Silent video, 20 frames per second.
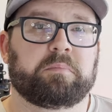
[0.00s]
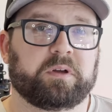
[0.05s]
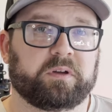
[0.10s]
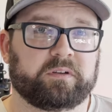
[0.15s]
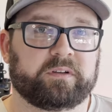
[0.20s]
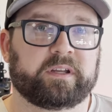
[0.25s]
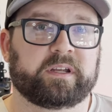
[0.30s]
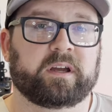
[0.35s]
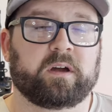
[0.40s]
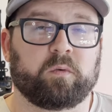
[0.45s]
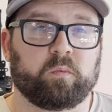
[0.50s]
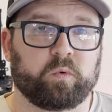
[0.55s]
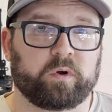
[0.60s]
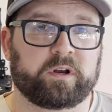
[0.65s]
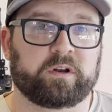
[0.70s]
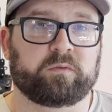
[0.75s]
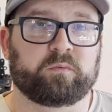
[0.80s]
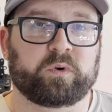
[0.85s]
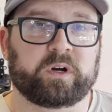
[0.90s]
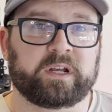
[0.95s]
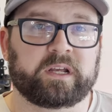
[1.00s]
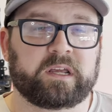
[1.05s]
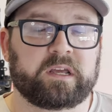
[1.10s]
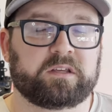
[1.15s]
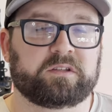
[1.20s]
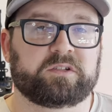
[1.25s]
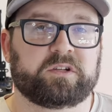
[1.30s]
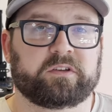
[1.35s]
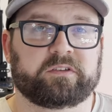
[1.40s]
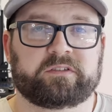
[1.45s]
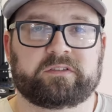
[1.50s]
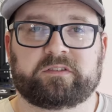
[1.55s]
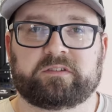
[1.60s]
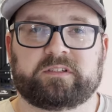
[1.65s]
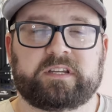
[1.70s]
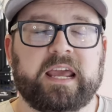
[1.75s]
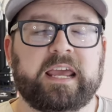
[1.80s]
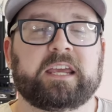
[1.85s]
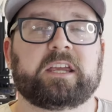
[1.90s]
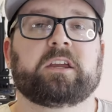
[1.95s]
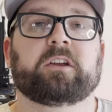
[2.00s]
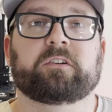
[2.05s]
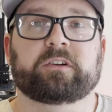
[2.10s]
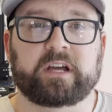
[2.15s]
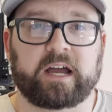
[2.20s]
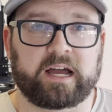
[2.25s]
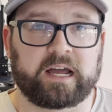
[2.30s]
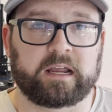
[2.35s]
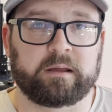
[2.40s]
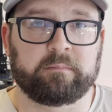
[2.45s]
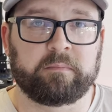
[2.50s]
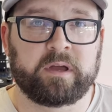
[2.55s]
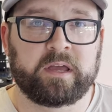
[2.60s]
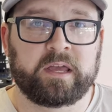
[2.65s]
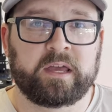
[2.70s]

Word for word: building a wooden rig is just take your time.